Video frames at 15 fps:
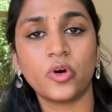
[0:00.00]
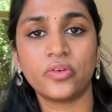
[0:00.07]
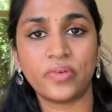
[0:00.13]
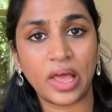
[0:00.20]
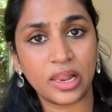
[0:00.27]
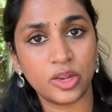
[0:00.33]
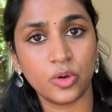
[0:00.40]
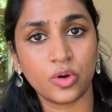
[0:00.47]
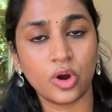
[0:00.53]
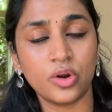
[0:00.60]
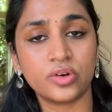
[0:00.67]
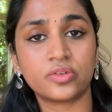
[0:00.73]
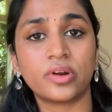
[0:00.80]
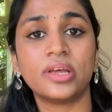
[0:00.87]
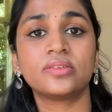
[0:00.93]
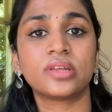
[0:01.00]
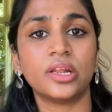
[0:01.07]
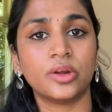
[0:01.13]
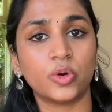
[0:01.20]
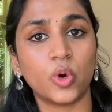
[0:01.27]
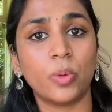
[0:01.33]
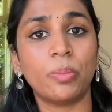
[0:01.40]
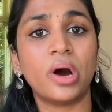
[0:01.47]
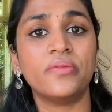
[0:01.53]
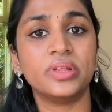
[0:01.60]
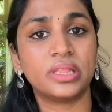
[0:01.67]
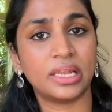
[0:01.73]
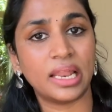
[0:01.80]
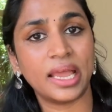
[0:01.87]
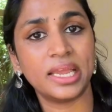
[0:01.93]
value contrast and chroma with
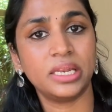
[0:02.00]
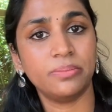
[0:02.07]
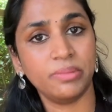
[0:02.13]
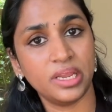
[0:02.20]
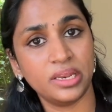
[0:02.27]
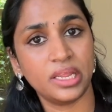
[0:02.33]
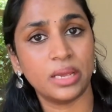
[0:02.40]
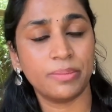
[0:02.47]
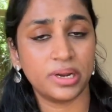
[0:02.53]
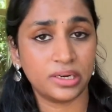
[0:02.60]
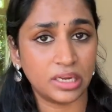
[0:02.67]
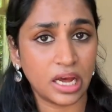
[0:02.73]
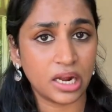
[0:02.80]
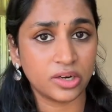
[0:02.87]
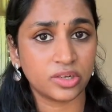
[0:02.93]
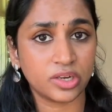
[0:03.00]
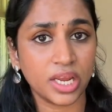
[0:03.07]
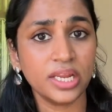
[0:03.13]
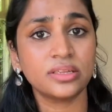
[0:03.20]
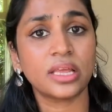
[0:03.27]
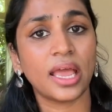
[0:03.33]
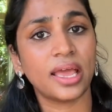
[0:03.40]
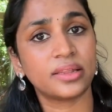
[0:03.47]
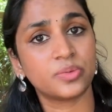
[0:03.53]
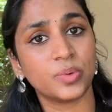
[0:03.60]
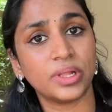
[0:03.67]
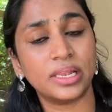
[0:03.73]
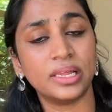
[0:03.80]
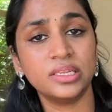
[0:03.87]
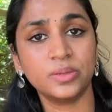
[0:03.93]
light, medium and dark shades as
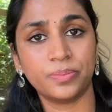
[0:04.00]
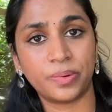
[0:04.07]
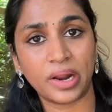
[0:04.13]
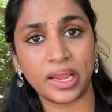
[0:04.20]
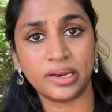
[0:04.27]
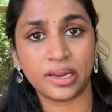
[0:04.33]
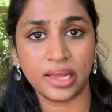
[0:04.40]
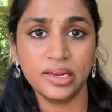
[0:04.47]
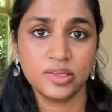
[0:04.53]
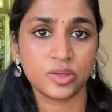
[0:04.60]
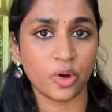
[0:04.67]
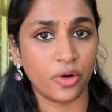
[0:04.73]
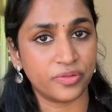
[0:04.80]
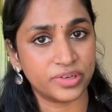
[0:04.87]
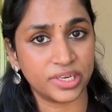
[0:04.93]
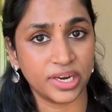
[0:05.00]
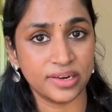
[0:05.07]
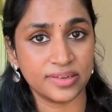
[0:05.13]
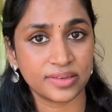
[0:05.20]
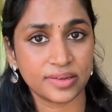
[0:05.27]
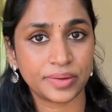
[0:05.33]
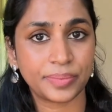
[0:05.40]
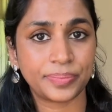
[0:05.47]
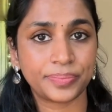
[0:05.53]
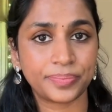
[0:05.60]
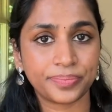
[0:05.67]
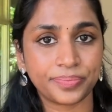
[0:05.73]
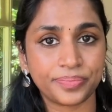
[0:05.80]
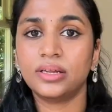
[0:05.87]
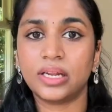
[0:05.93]
well as bright and soft shades.
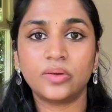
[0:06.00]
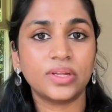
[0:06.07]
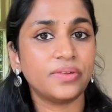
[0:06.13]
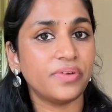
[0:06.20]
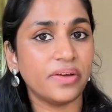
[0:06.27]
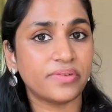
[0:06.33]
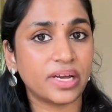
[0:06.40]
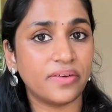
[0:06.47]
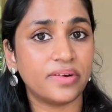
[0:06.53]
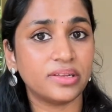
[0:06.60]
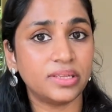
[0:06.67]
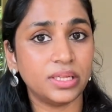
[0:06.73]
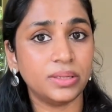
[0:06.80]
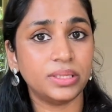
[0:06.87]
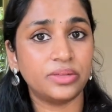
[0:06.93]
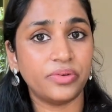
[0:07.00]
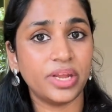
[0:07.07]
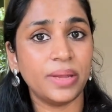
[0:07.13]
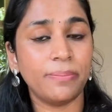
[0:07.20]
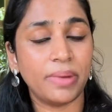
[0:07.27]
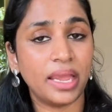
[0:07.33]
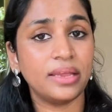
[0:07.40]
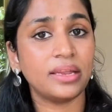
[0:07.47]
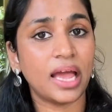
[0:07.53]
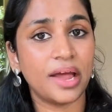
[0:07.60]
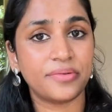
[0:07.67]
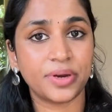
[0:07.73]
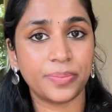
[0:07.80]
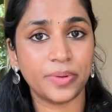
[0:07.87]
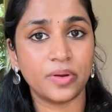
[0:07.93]
Now that we have covered the three main
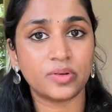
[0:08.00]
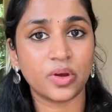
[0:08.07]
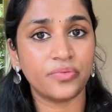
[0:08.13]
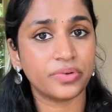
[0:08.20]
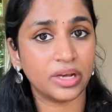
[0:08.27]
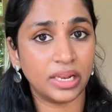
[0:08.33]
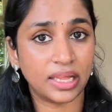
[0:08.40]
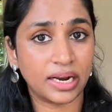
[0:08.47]
attributes of color